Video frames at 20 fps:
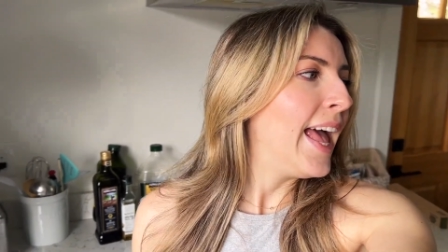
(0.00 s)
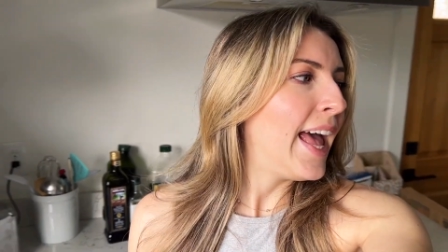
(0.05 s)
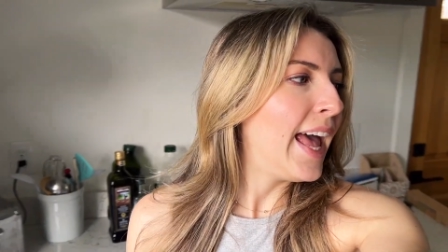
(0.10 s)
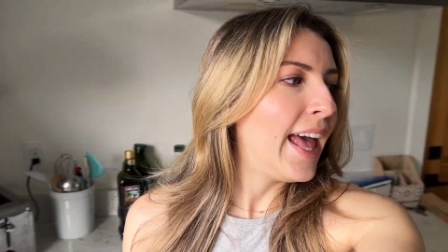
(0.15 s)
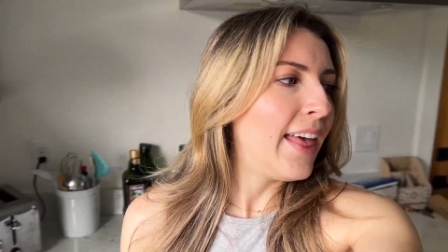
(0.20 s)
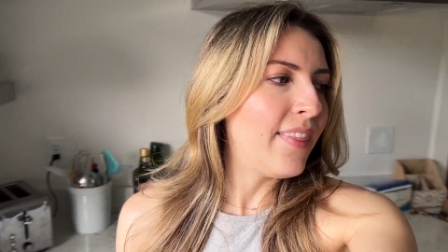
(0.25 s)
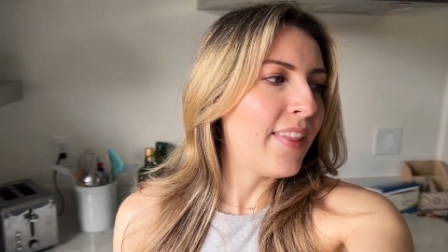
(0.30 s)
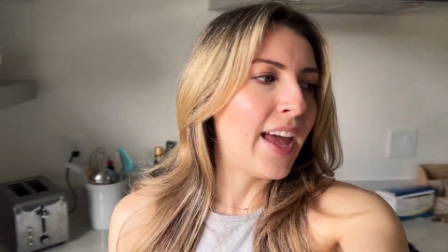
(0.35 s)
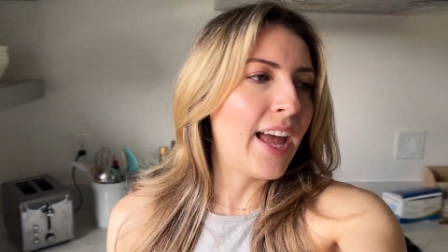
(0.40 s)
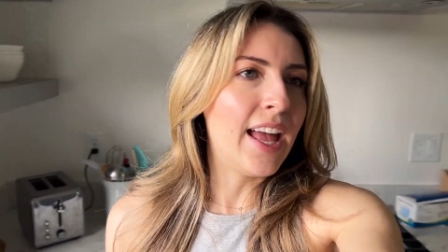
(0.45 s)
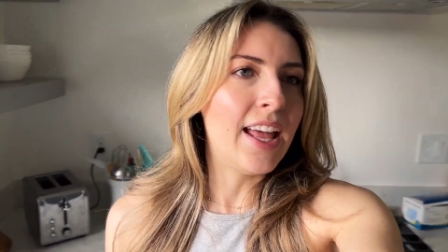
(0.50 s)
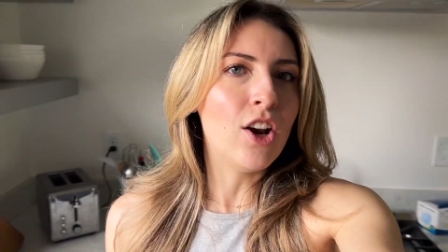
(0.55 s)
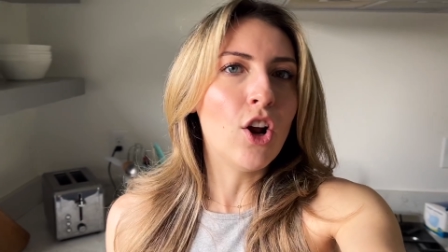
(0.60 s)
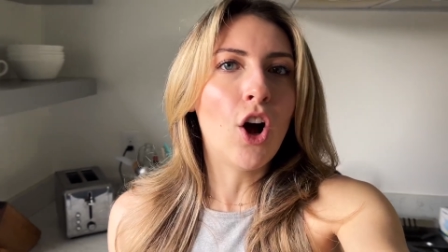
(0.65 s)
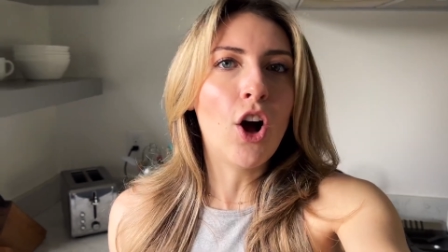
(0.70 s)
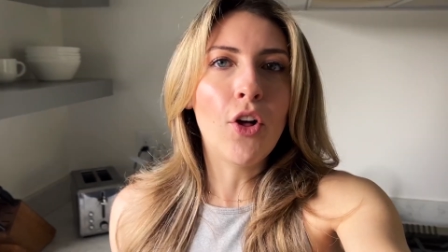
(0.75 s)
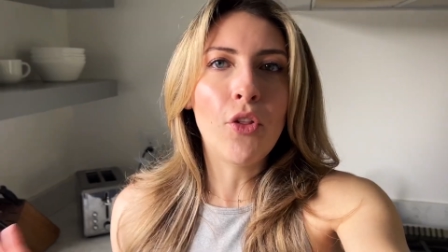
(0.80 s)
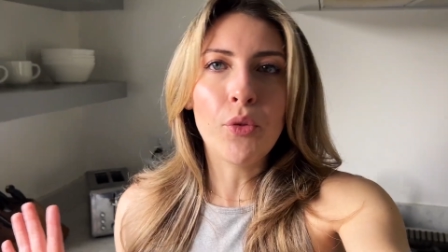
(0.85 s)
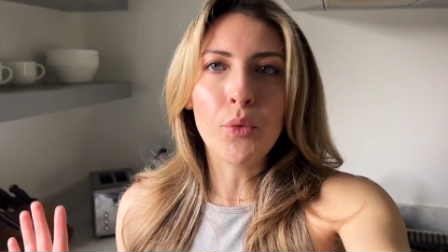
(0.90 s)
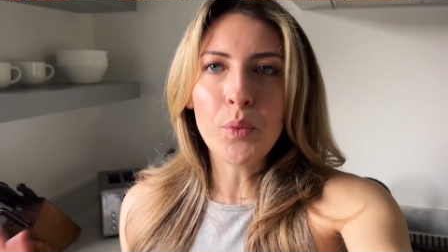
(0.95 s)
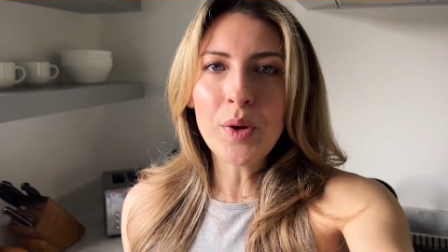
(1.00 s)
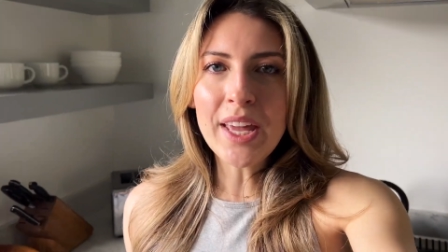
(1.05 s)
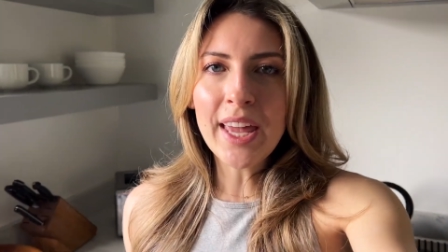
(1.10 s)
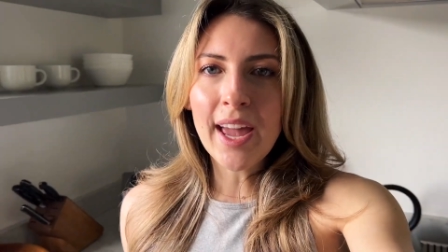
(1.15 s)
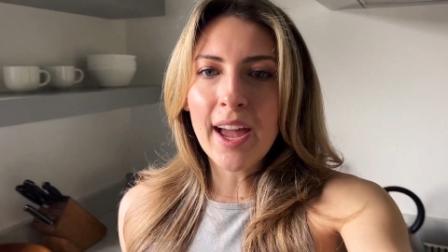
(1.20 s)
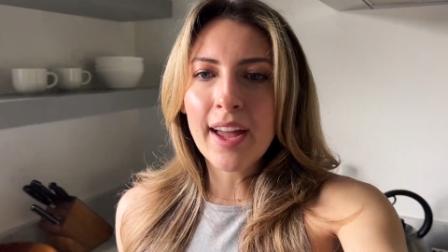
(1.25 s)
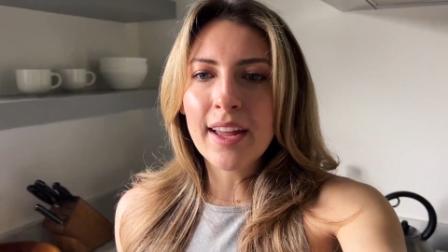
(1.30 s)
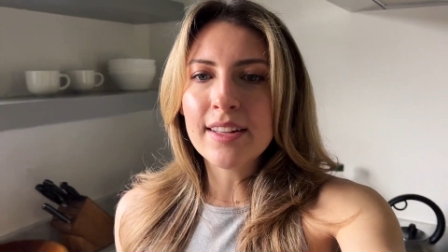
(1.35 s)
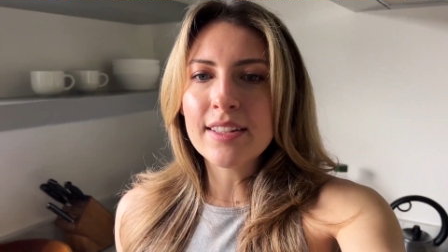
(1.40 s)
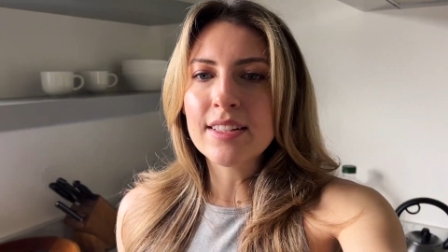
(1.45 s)
And then on the
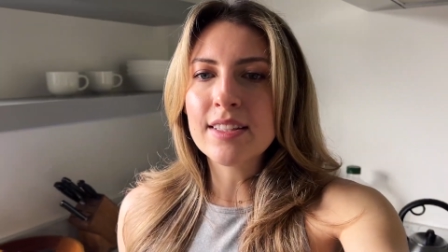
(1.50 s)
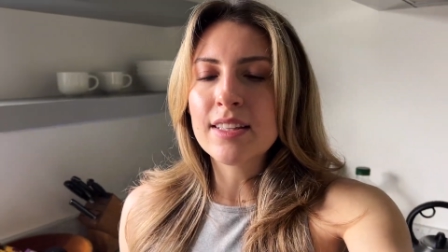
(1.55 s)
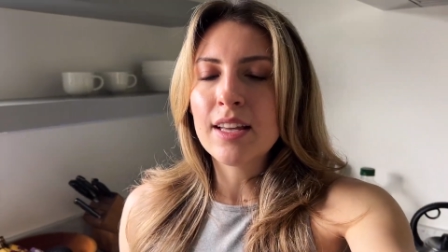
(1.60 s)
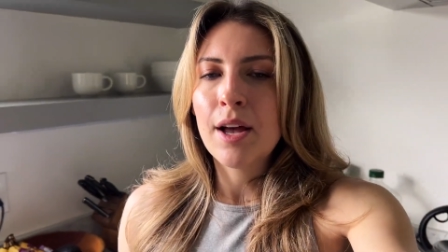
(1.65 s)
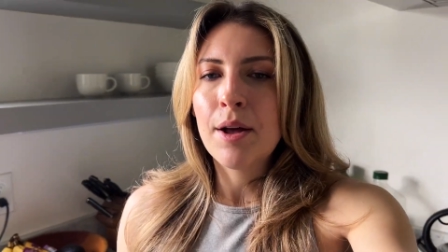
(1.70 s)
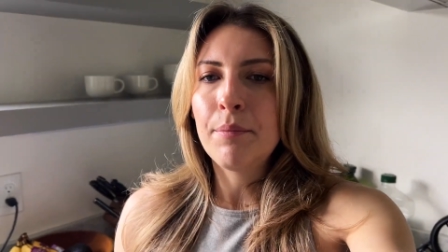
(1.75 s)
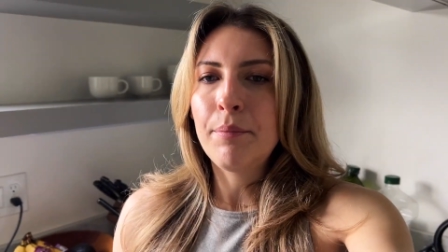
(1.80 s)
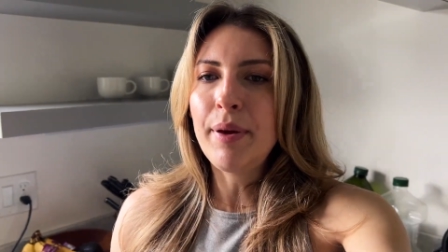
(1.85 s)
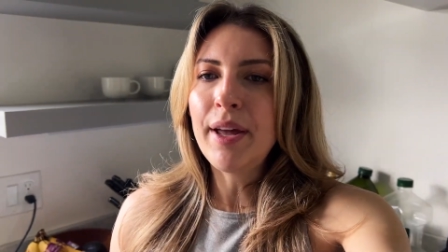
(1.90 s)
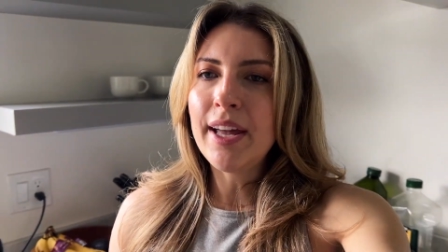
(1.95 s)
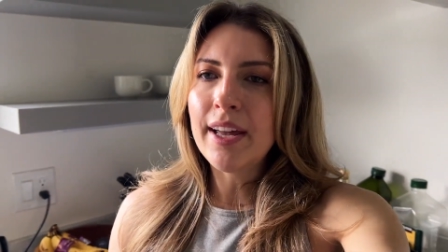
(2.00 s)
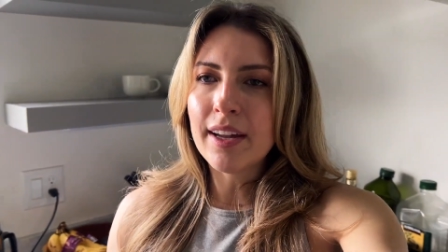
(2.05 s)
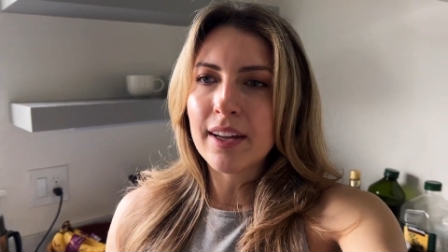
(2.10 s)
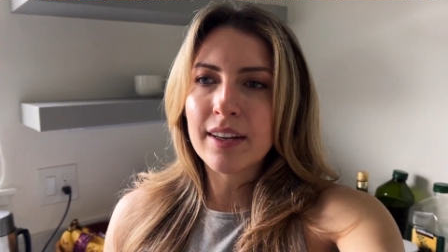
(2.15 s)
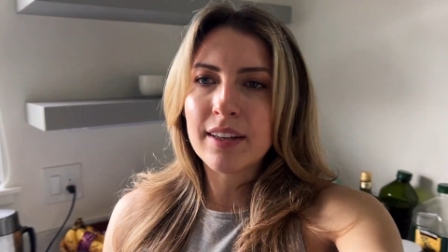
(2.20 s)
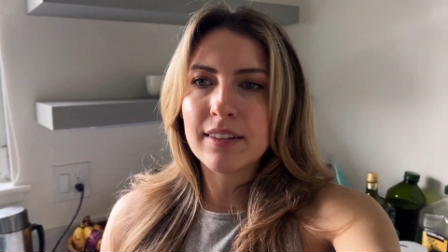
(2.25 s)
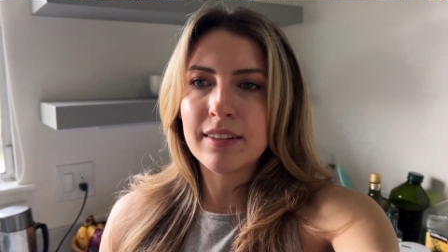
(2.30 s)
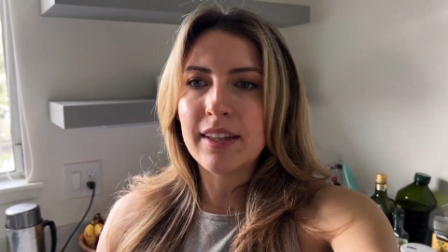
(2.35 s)
weekends, pick